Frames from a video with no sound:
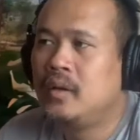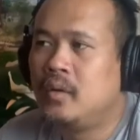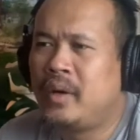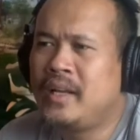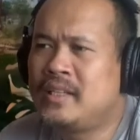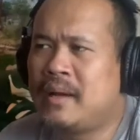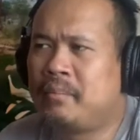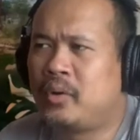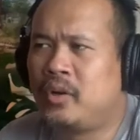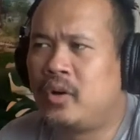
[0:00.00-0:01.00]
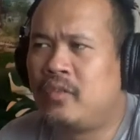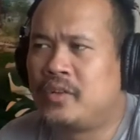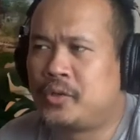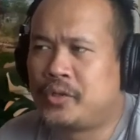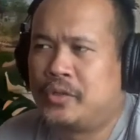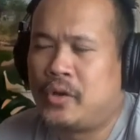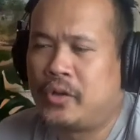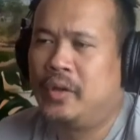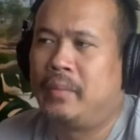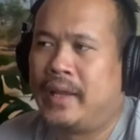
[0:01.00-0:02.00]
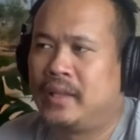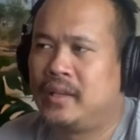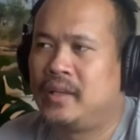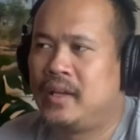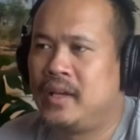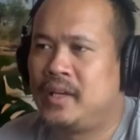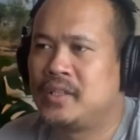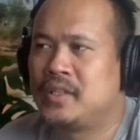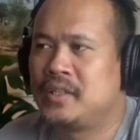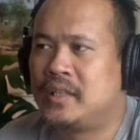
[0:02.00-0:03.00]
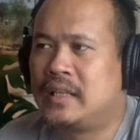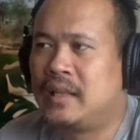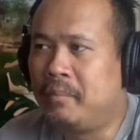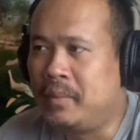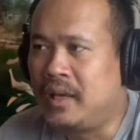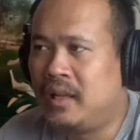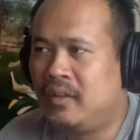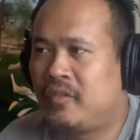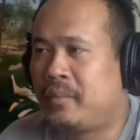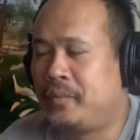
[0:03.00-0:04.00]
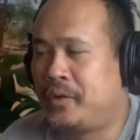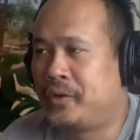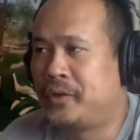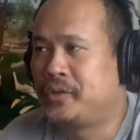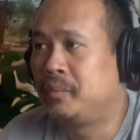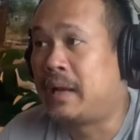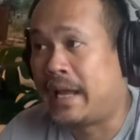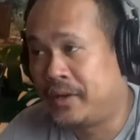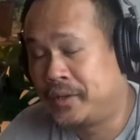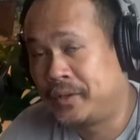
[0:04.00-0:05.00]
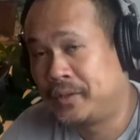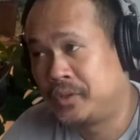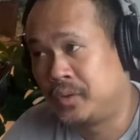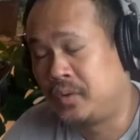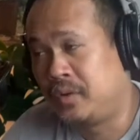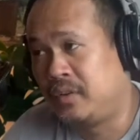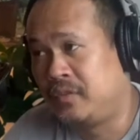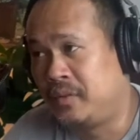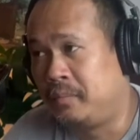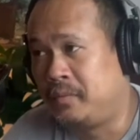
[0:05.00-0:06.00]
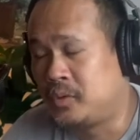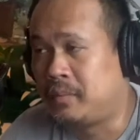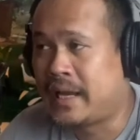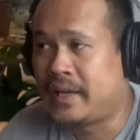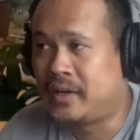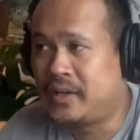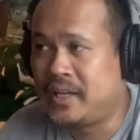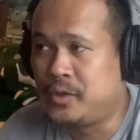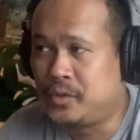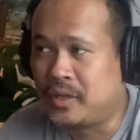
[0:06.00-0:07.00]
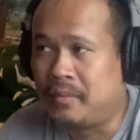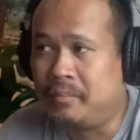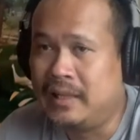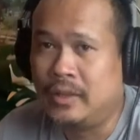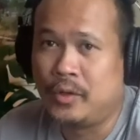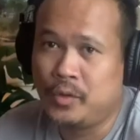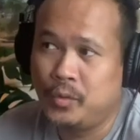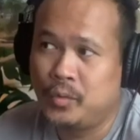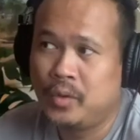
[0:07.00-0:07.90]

One example of a source document is the bill from your supplier. So if the supplier issues a bill to you,